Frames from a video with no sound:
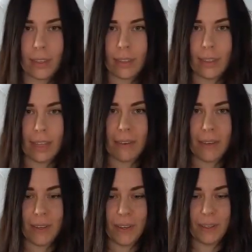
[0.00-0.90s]
There we
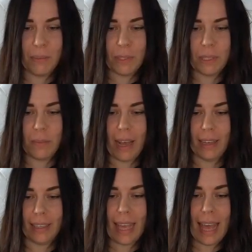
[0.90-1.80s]
go. The music's back.
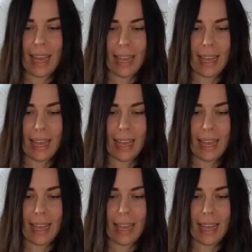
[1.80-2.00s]
Yay.